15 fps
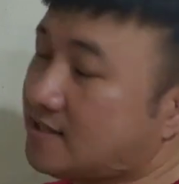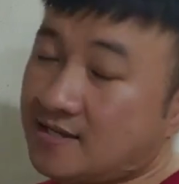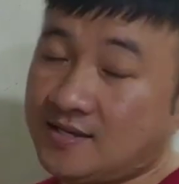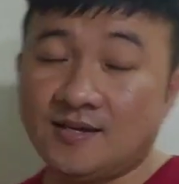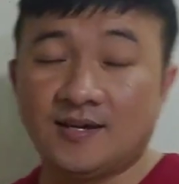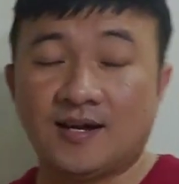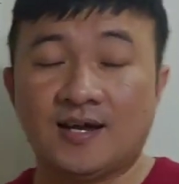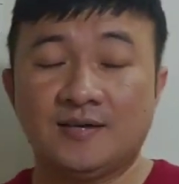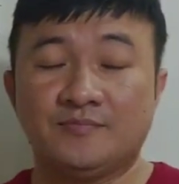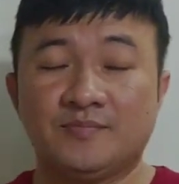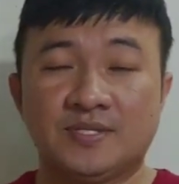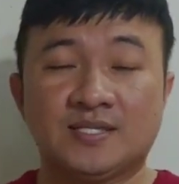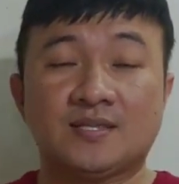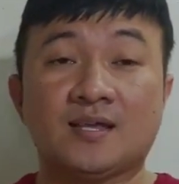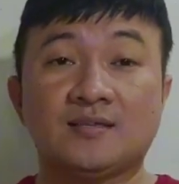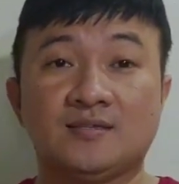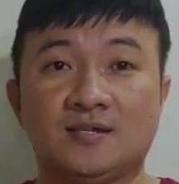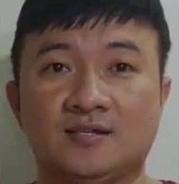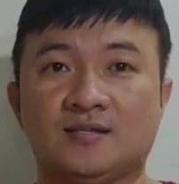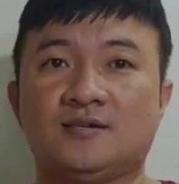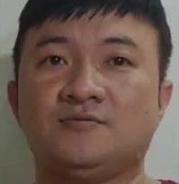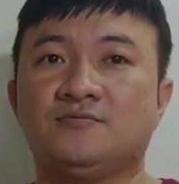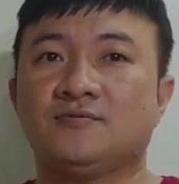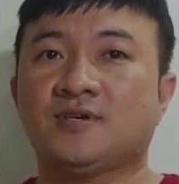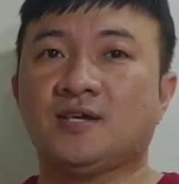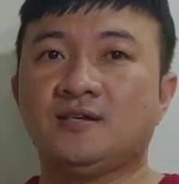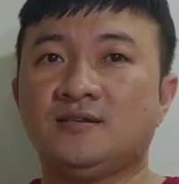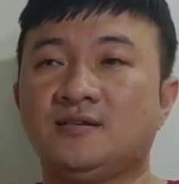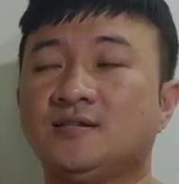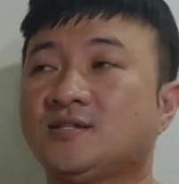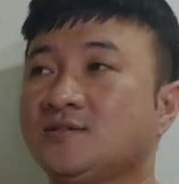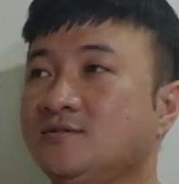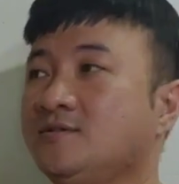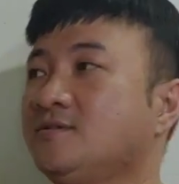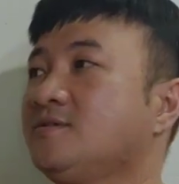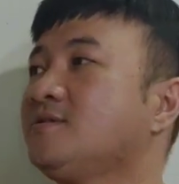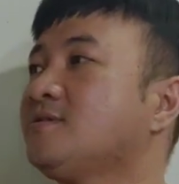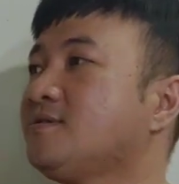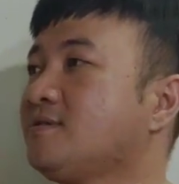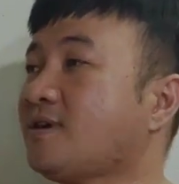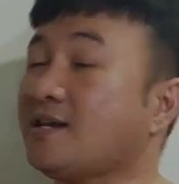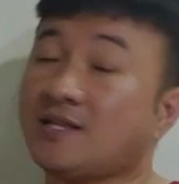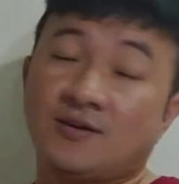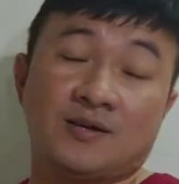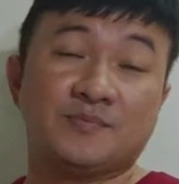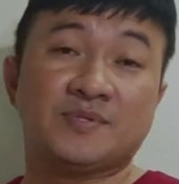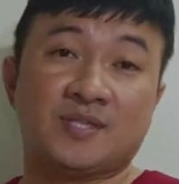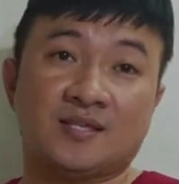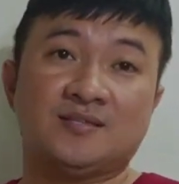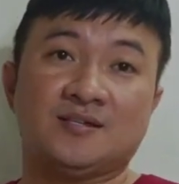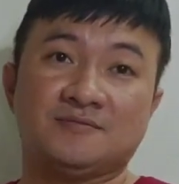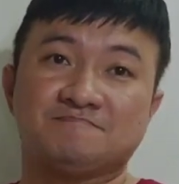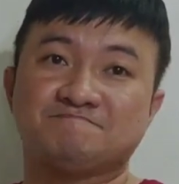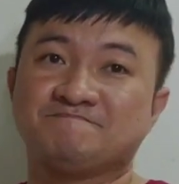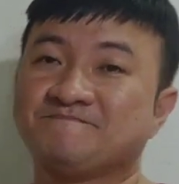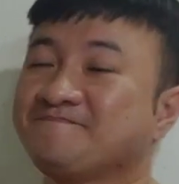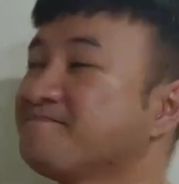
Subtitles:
You see, I'm standing now, okay? So right now I'm standing.